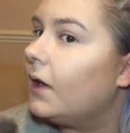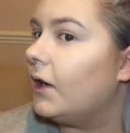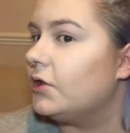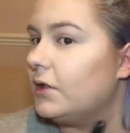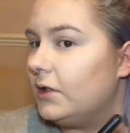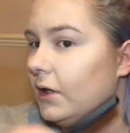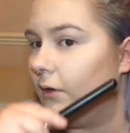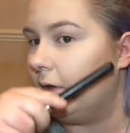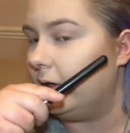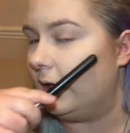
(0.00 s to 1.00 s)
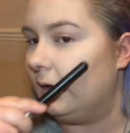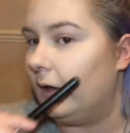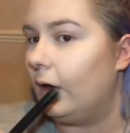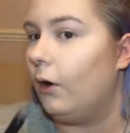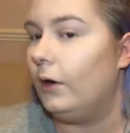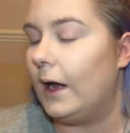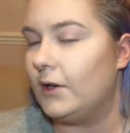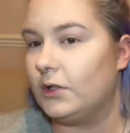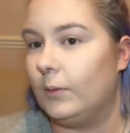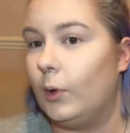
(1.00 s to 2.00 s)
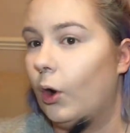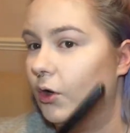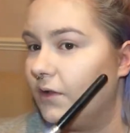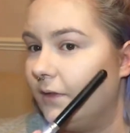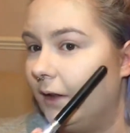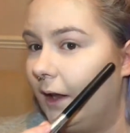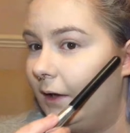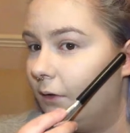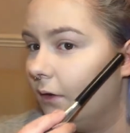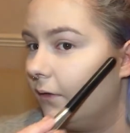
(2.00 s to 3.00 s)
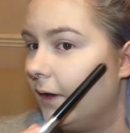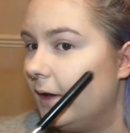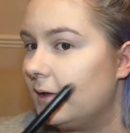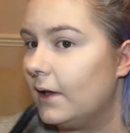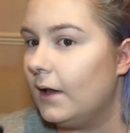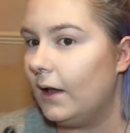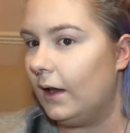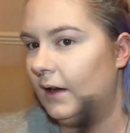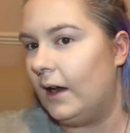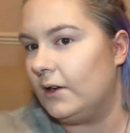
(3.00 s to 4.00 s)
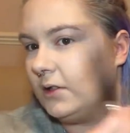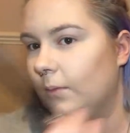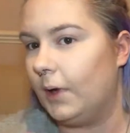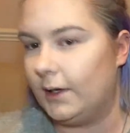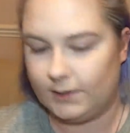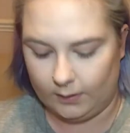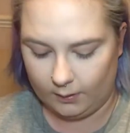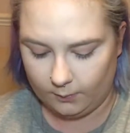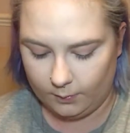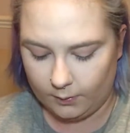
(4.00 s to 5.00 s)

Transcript: As you can see already, like naturally, because of the line on your face, it naturally picks it up.